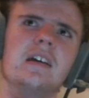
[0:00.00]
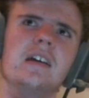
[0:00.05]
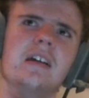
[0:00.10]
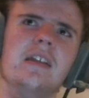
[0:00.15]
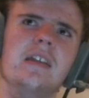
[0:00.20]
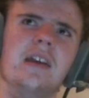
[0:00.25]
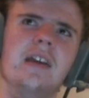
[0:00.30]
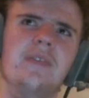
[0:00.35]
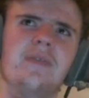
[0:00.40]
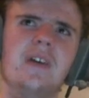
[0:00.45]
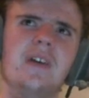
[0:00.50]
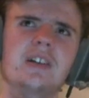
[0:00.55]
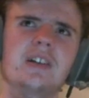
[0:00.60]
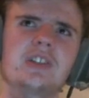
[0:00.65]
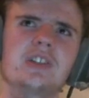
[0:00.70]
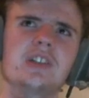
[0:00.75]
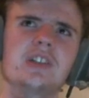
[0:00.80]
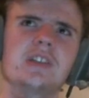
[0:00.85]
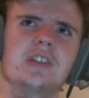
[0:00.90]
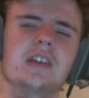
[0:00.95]
that
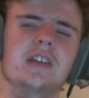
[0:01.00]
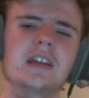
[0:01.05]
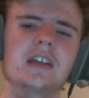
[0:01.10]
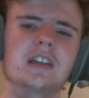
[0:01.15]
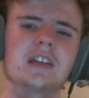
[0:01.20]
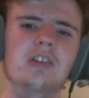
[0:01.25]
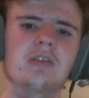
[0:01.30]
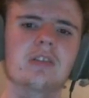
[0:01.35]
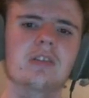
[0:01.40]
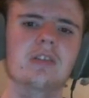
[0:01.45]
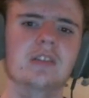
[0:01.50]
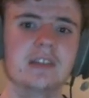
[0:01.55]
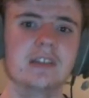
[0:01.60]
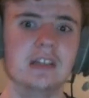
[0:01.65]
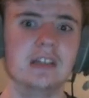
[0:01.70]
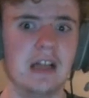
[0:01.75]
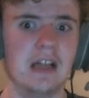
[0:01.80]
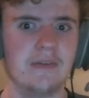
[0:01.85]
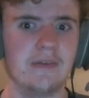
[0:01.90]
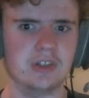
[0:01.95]
functions like a
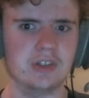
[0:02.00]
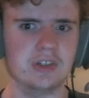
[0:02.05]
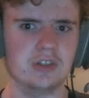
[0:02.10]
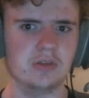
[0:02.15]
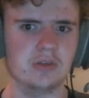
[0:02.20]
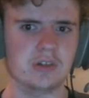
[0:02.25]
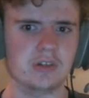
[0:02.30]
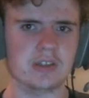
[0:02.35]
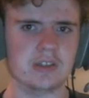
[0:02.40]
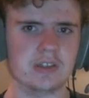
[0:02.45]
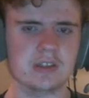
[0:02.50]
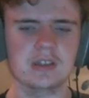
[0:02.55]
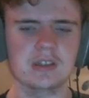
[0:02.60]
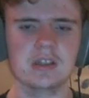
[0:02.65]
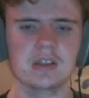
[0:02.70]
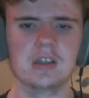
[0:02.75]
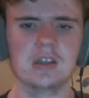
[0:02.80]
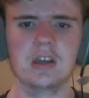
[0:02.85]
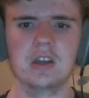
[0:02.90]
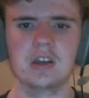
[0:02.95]
Dilophosaurus,
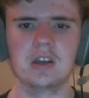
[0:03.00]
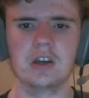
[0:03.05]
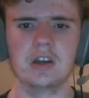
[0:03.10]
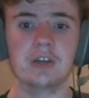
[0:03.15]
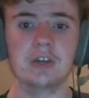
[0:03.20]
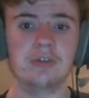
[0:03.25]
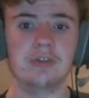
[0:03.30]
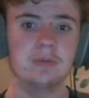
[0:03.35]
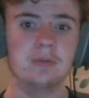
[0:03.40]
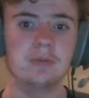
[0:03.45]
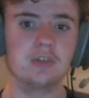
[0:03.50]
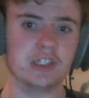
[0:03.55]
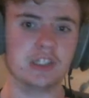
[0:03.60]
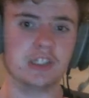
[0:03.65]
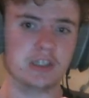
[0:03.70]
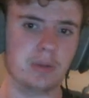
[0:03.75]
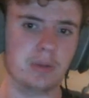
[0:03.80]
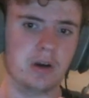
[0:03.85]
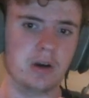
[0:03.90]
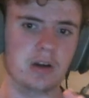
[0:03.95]
from Jurassic
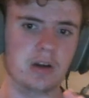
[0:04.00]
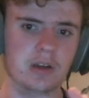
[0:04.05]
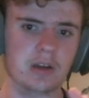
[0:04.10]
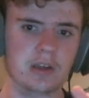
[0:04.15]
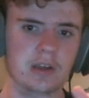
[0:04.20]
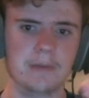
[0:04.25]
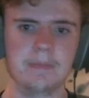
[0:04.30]
Park,